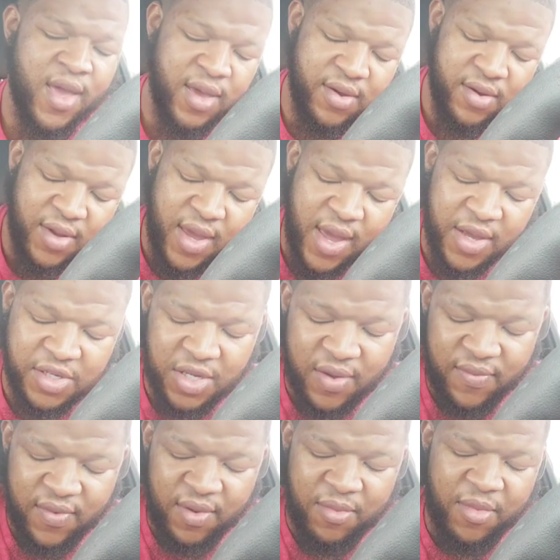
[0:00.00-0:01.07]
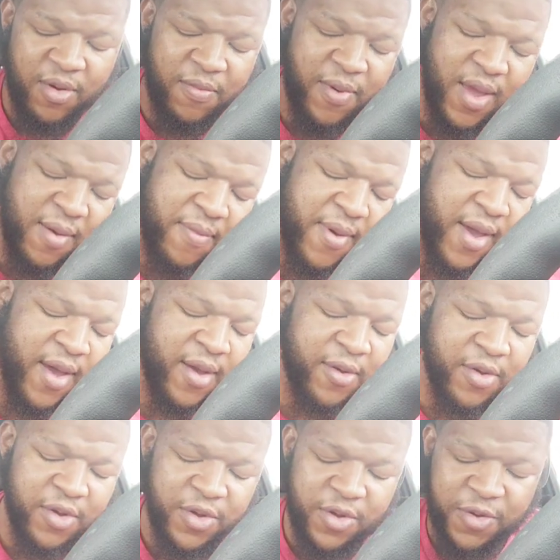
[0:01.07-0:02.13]
Anchor, Cash App, Venmo,
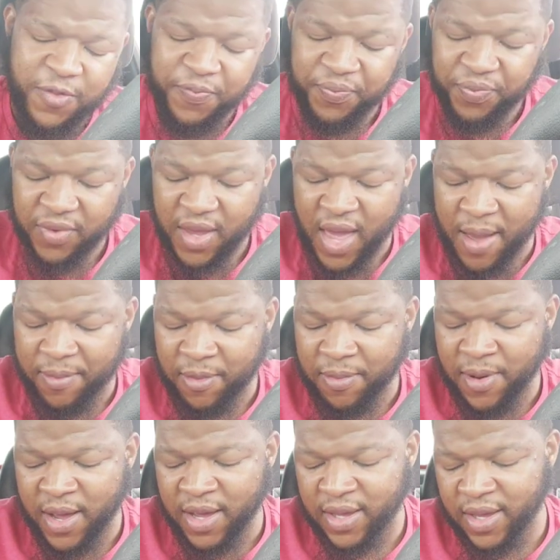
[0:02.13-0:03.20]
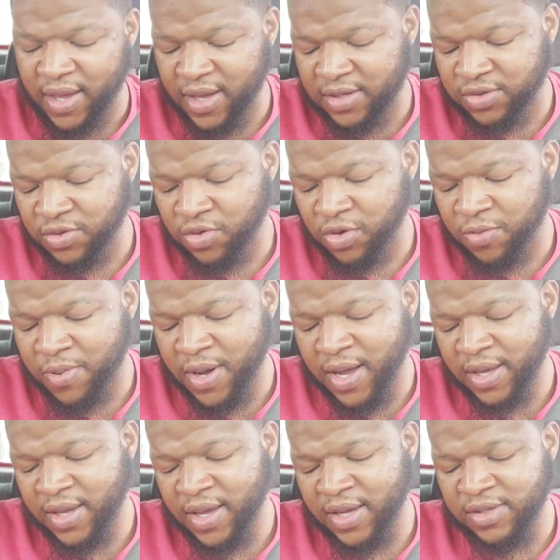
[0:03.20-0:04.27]
PayPal, Apple Podcasts, Google
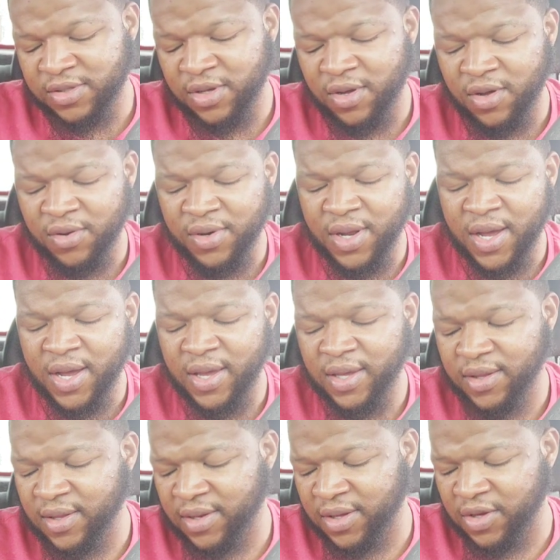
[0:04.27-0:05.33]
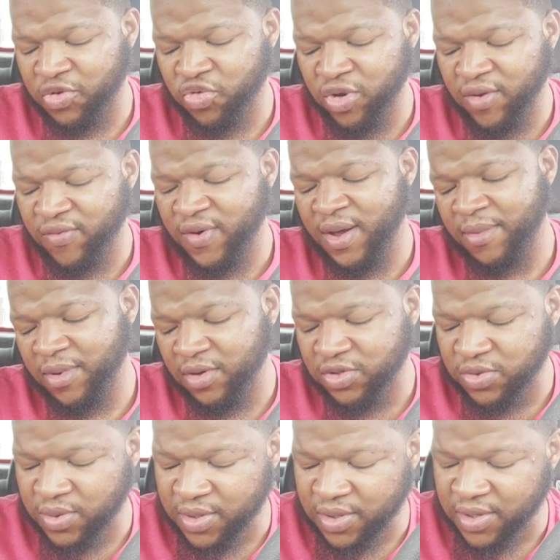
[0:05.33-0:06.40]
Podcasts, the whole nine. Hit the link tree. Find me on
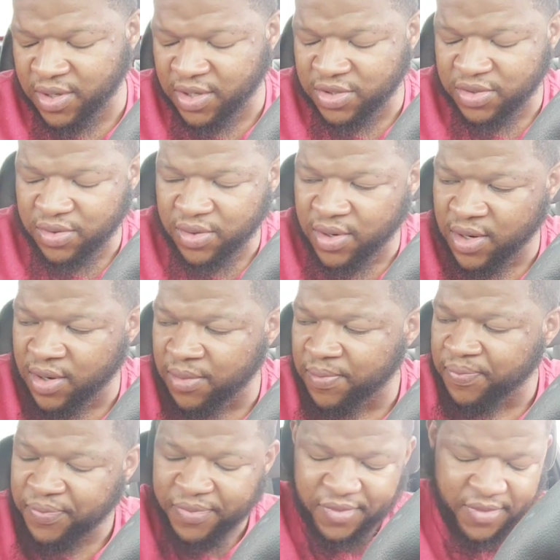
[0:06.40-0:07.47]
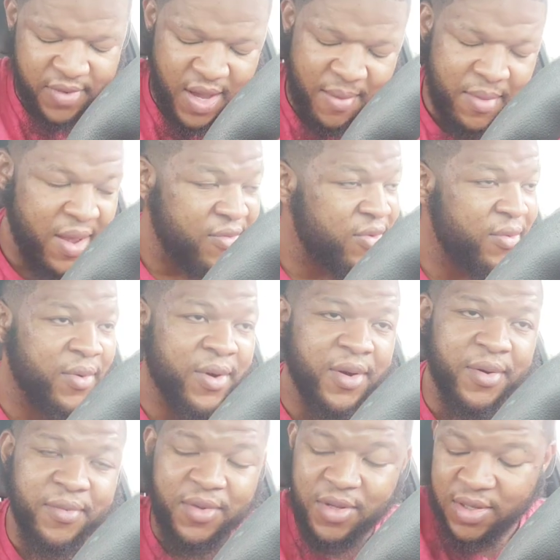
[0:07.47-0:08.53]
Twitter, Instagram. I'm
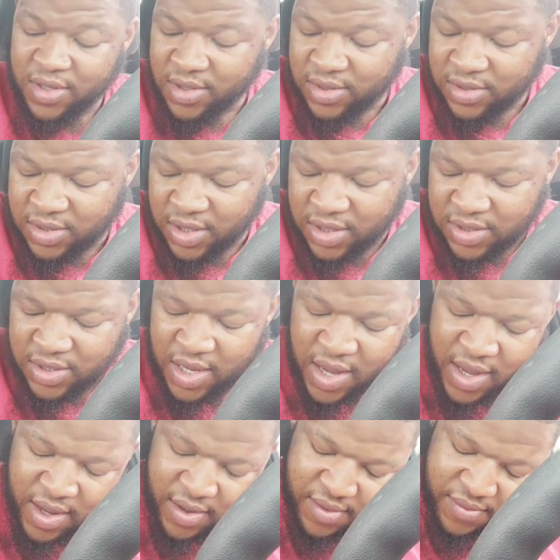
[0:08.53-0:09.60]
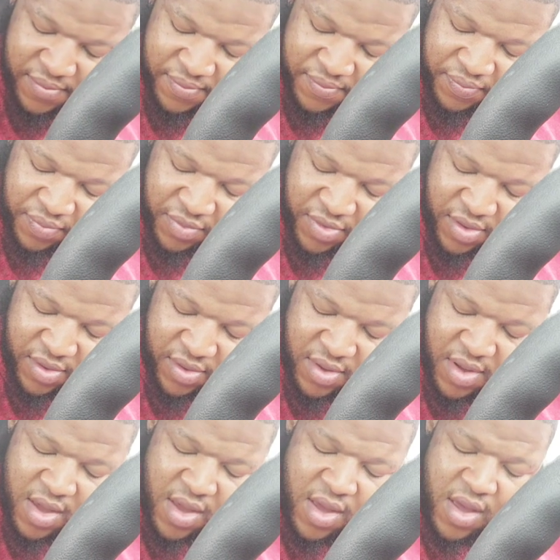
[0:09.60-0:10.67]
everywhere. TikTok.
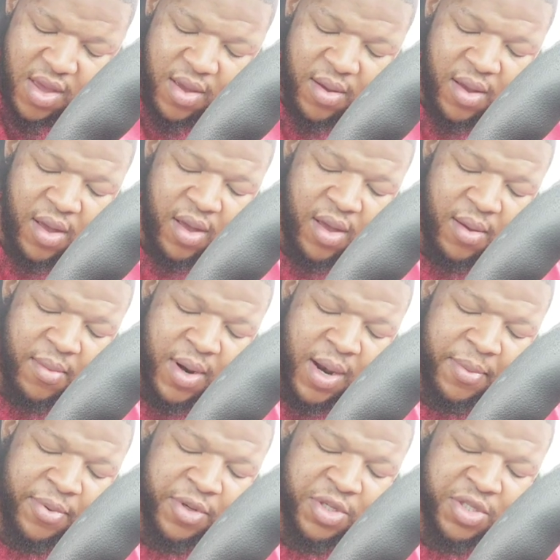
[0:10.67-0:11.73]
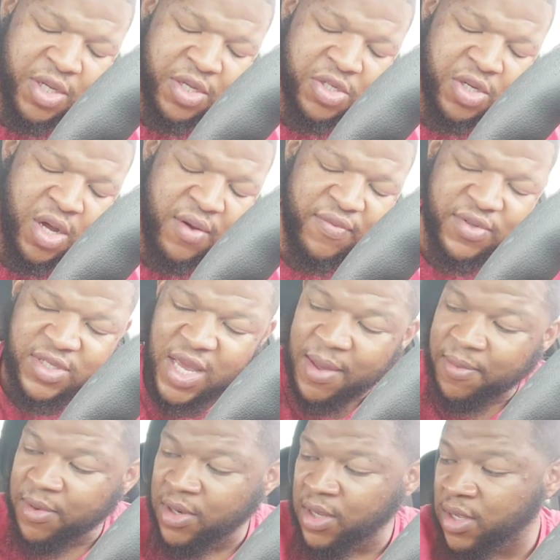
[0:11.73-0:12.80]
But I appreciate y'all for
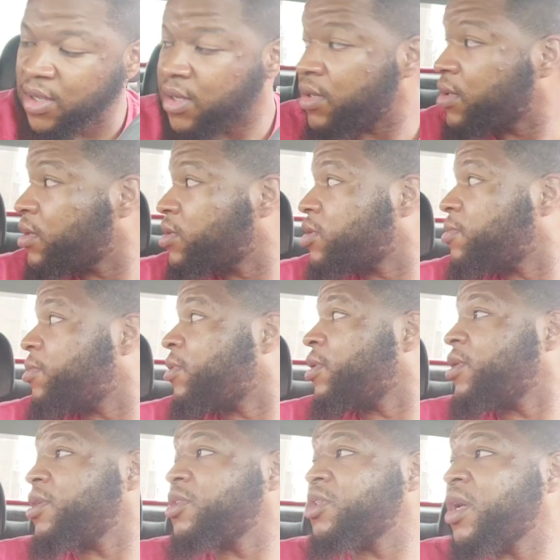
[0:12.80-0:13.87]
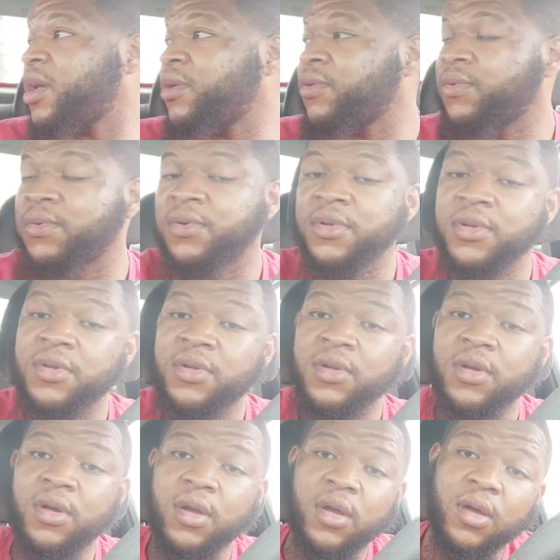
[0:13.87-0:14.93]
tapping in, supporting the channel.
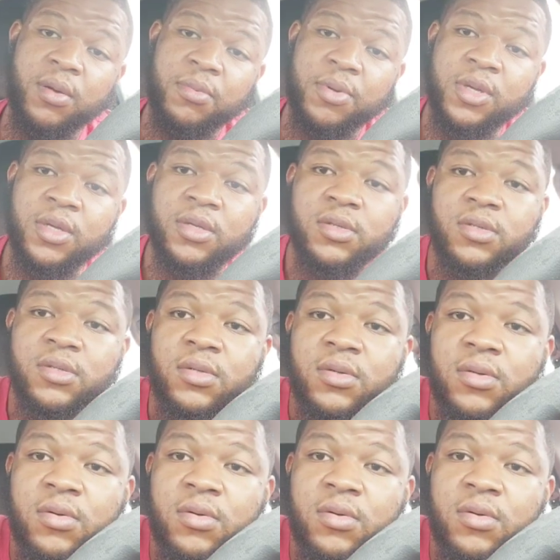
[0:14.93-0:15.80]
Peace.